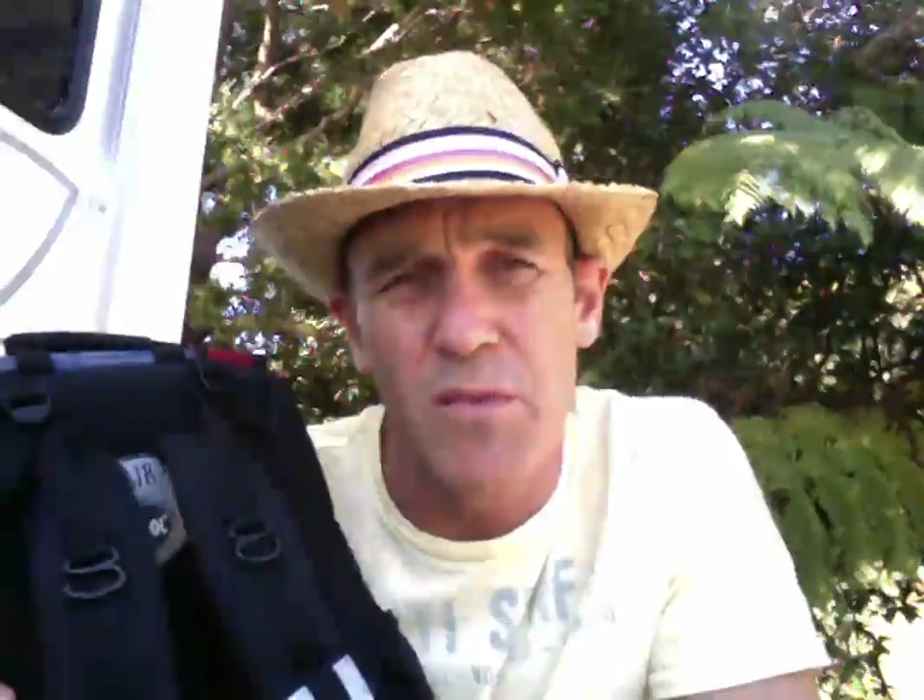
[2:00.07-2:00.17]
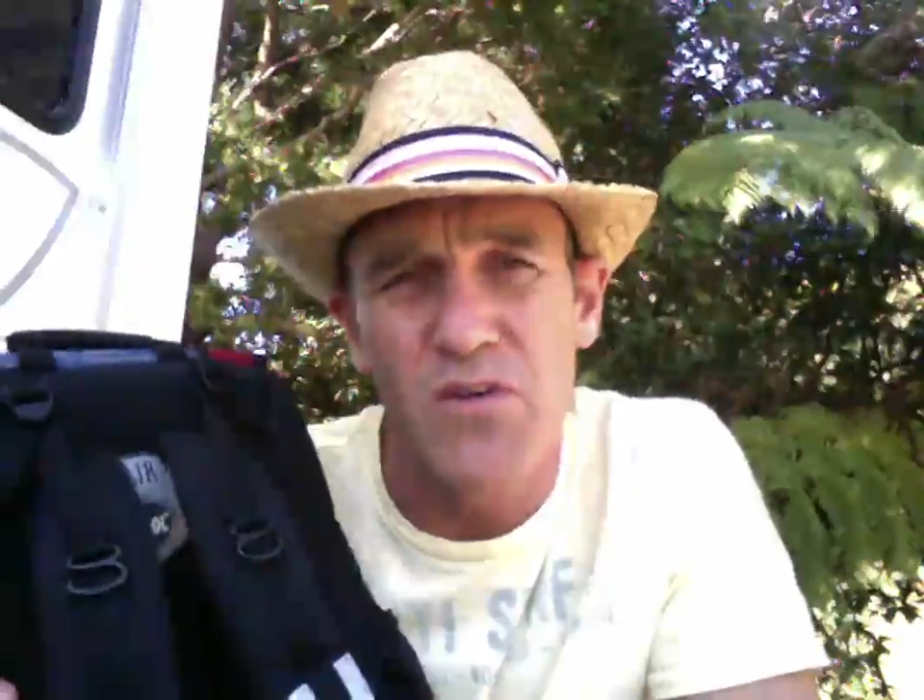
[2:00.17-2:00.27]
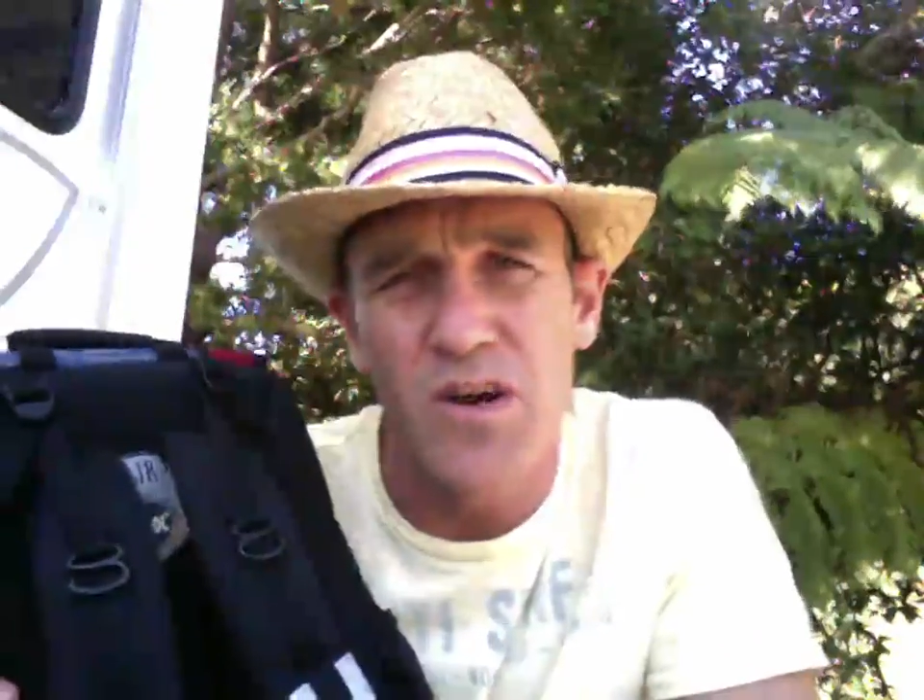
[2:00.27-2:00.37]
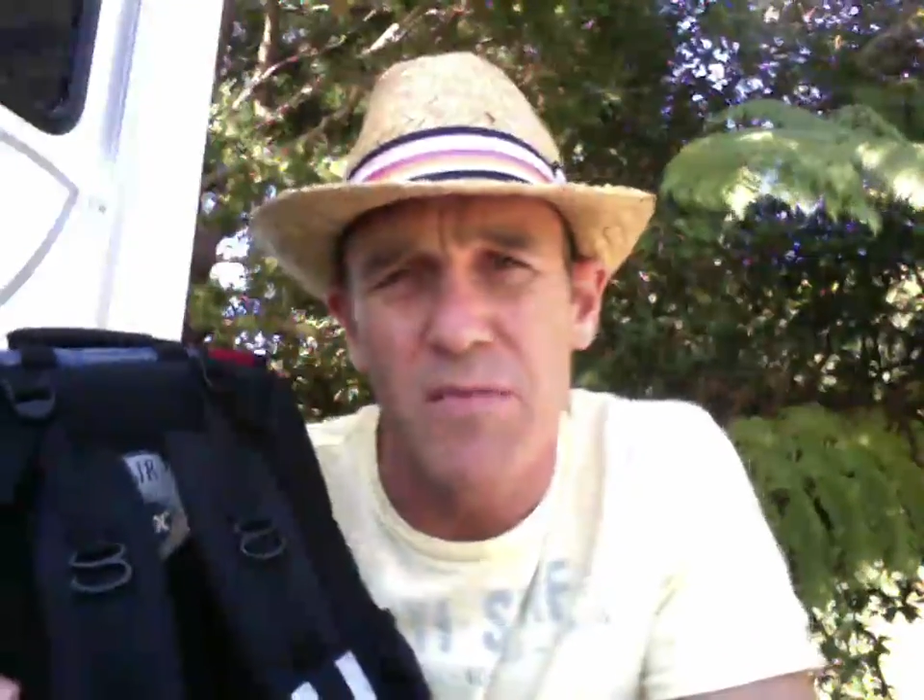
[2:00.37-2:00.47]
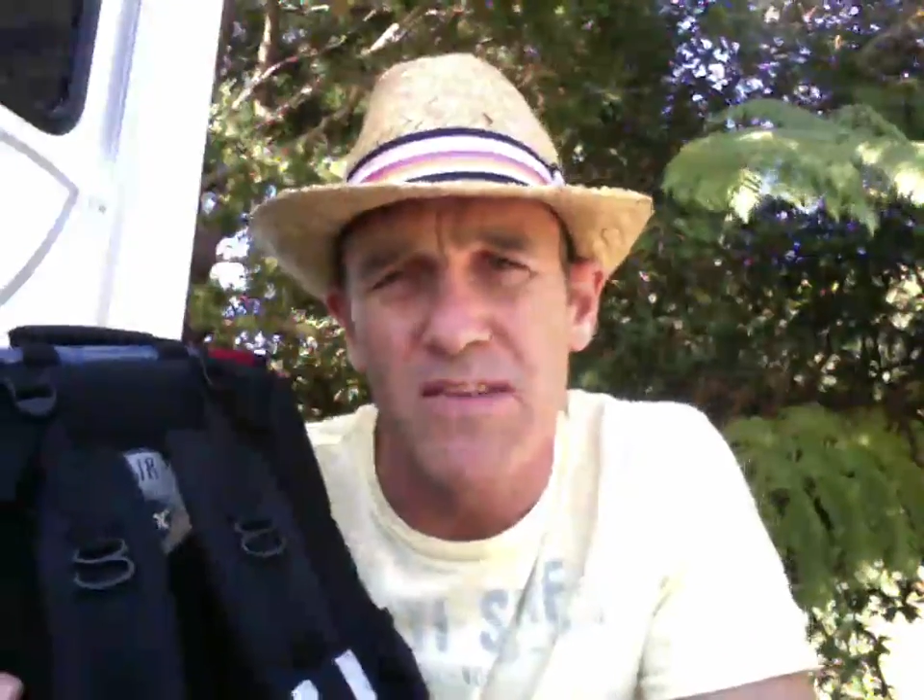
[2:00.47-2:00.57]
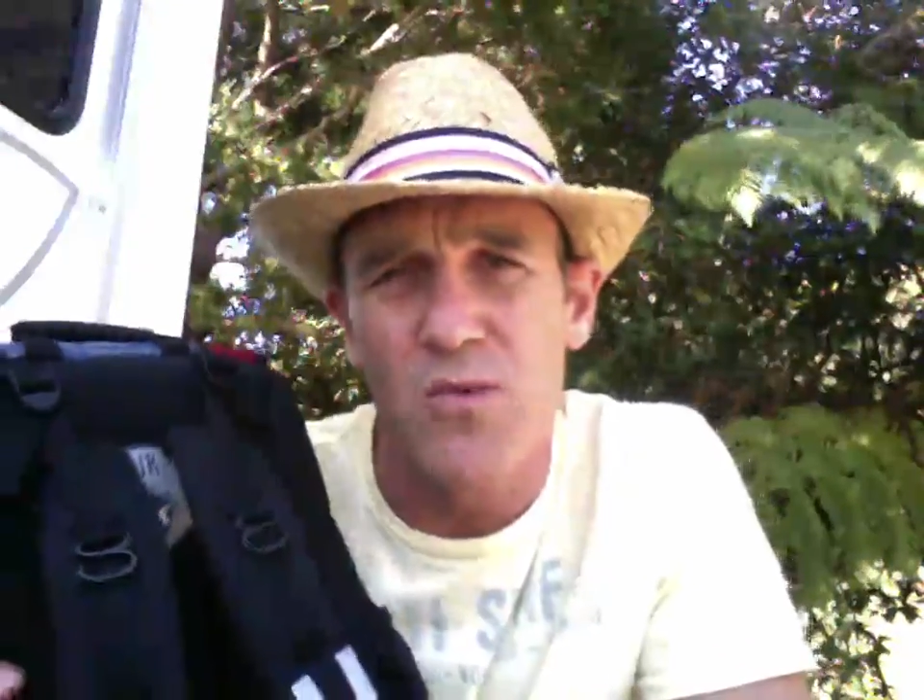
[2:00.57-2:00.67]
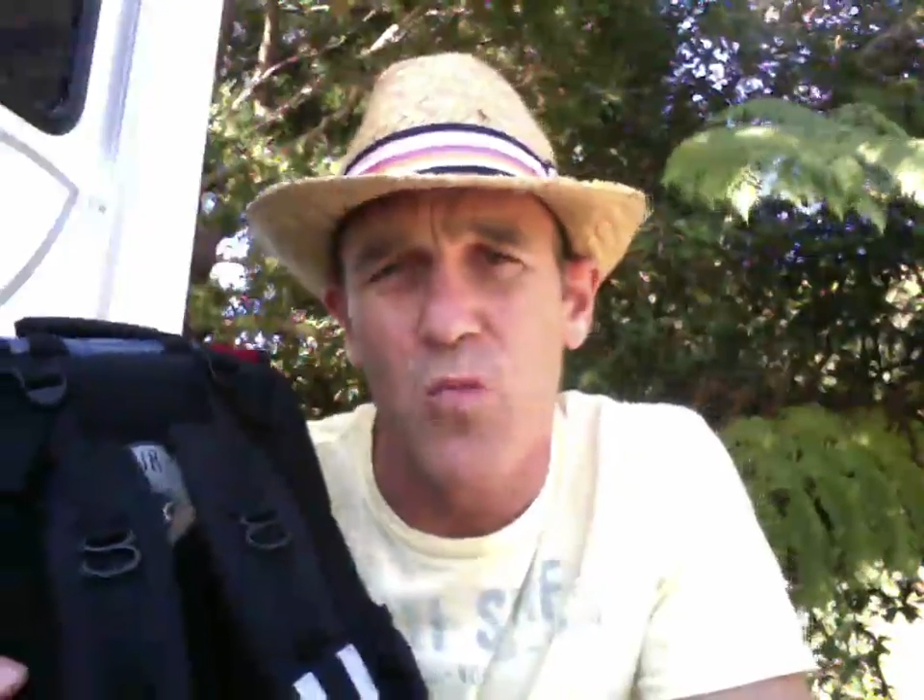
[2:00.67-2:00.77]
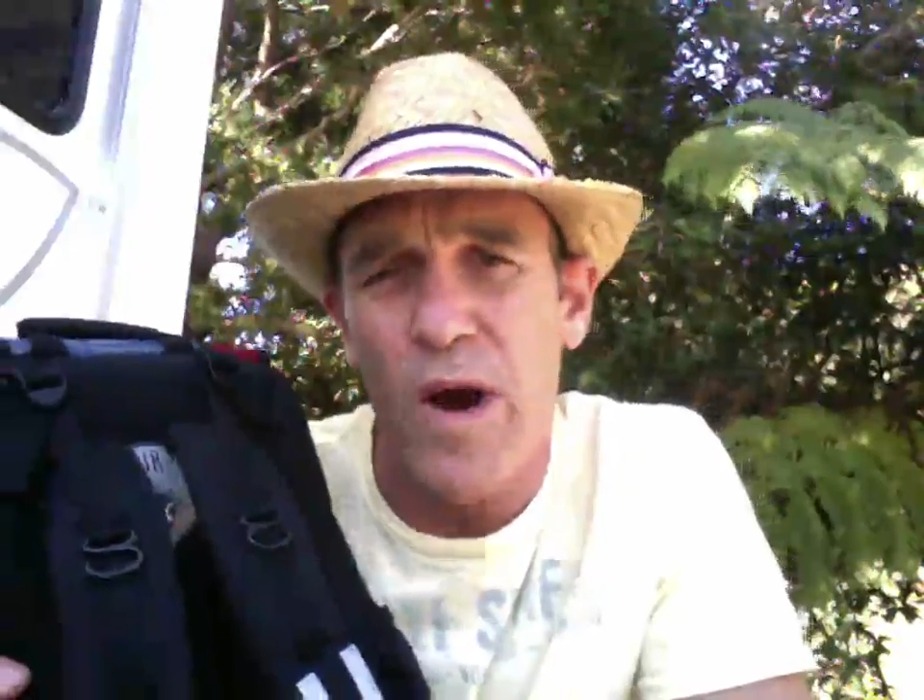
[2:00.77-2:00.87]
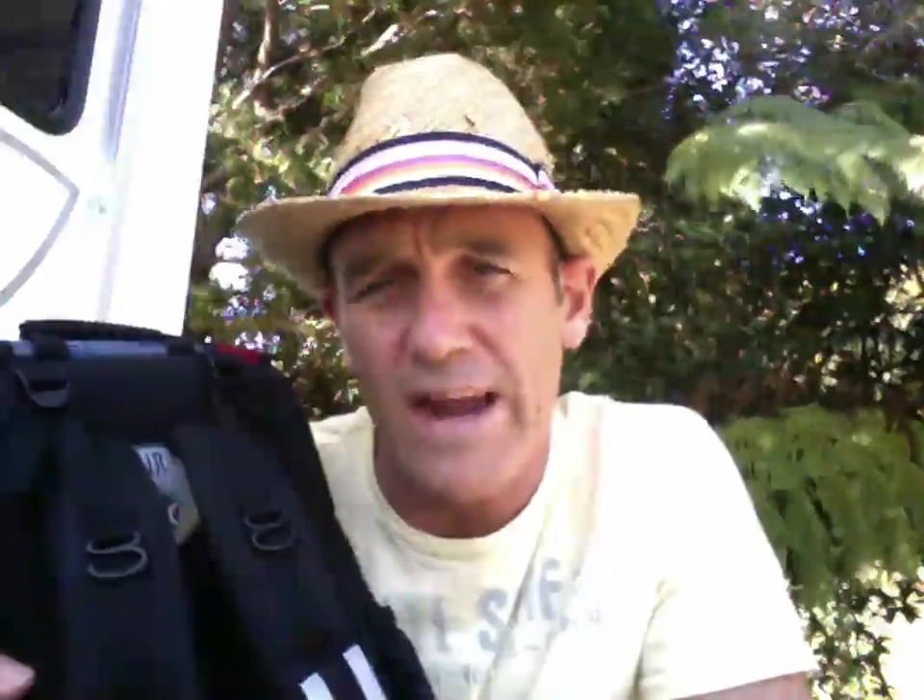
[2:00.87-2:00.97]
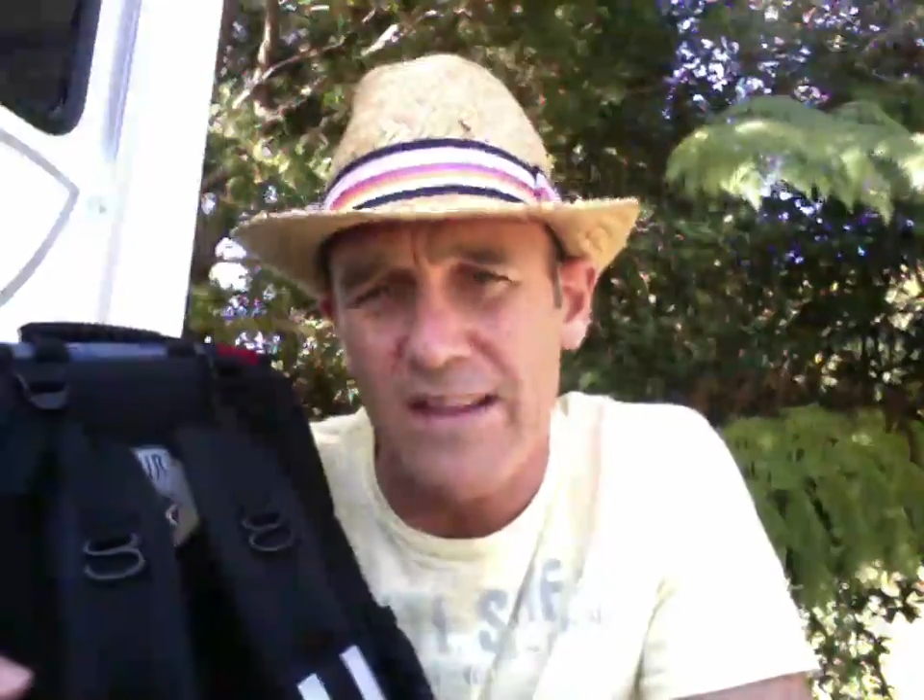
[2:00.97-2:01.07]
we talk about the
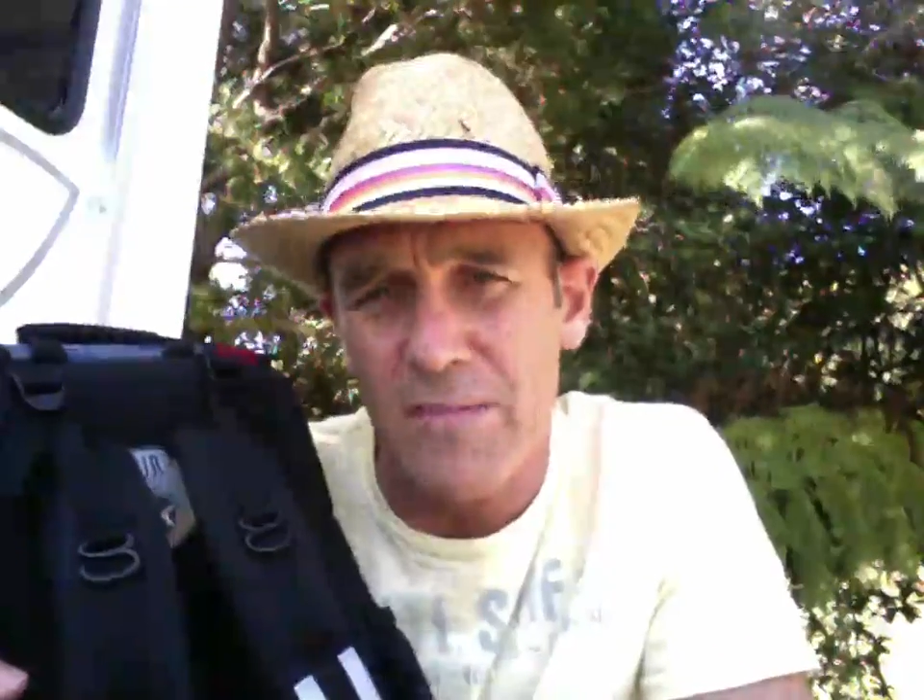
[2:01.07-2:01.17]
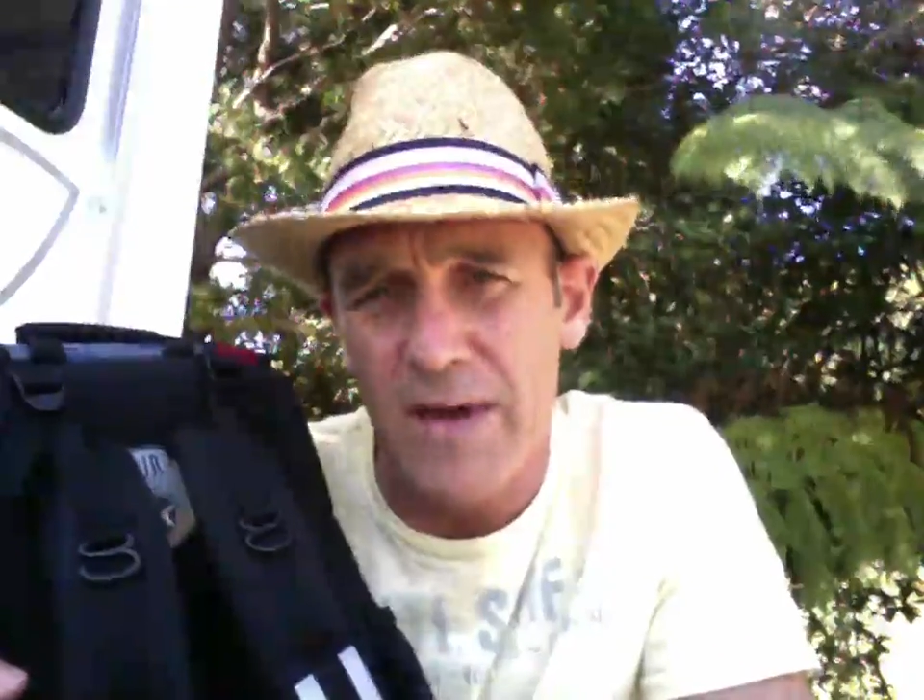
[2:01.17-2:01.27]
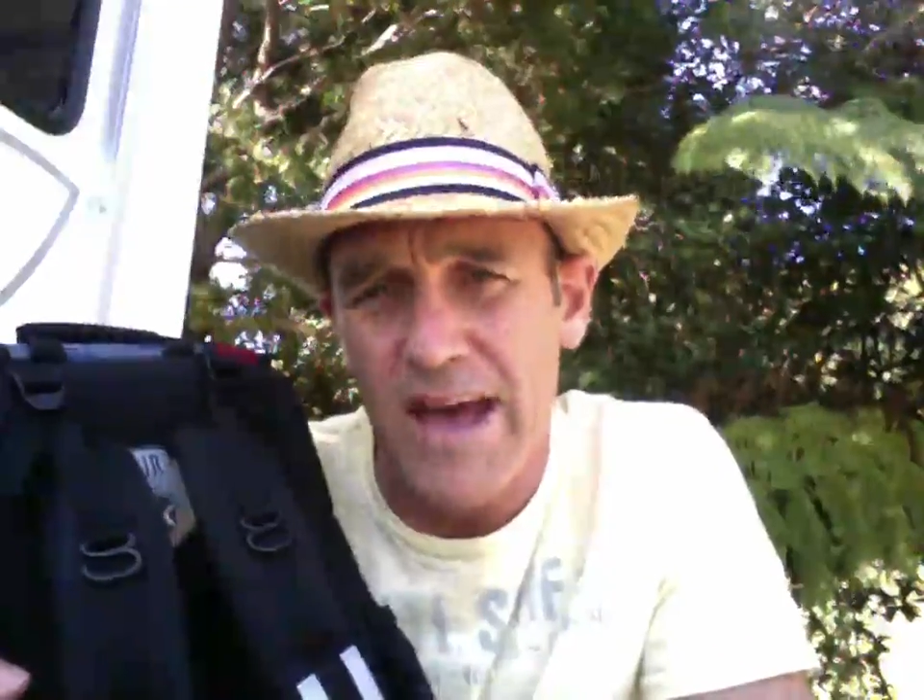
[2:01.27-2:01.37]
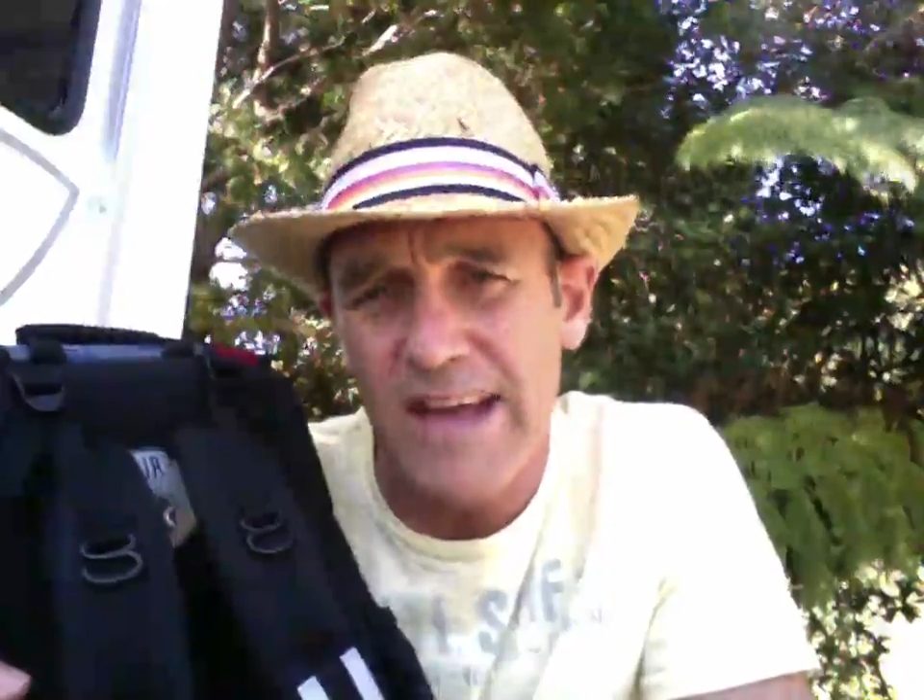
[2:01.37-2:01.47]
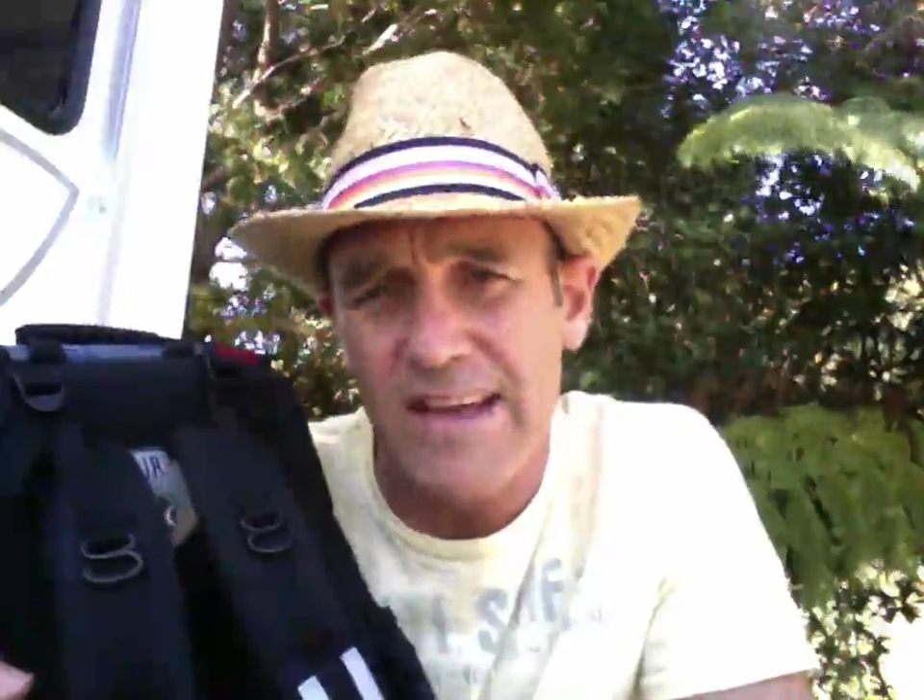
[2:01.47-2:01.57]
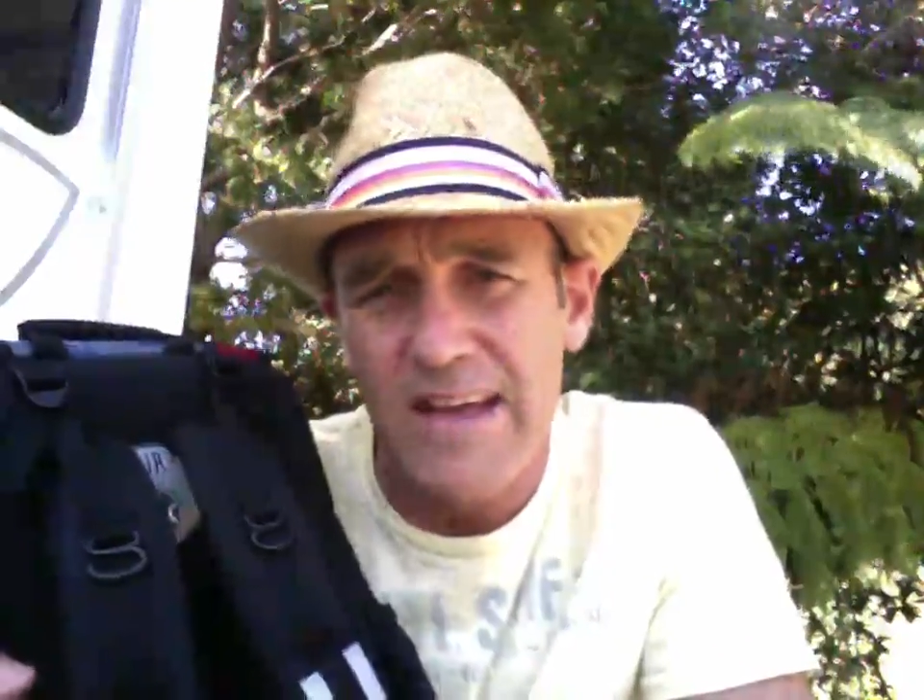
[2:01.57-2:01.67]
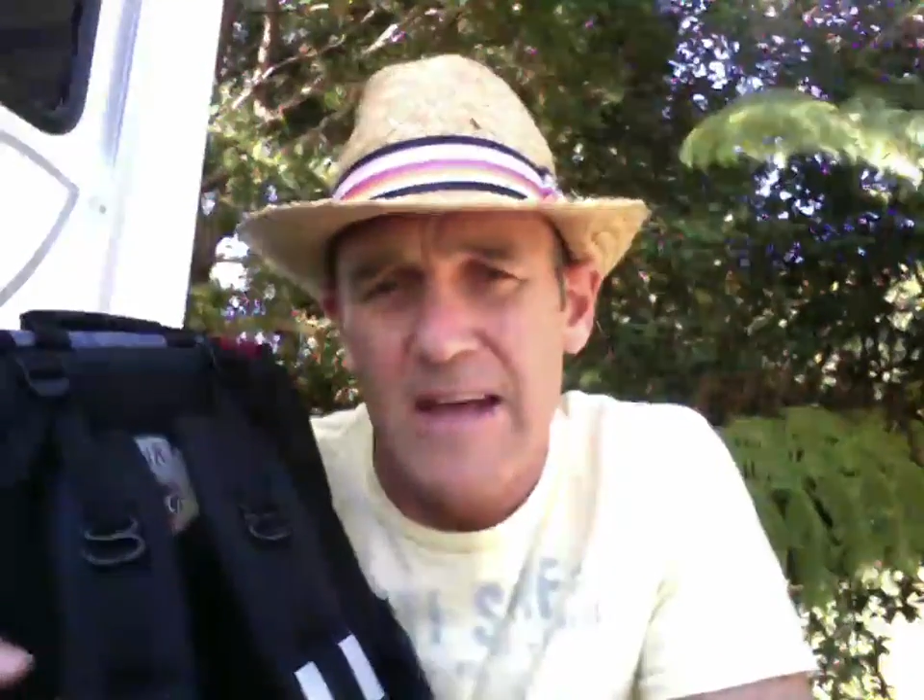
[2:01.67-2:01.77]
weight of the bag.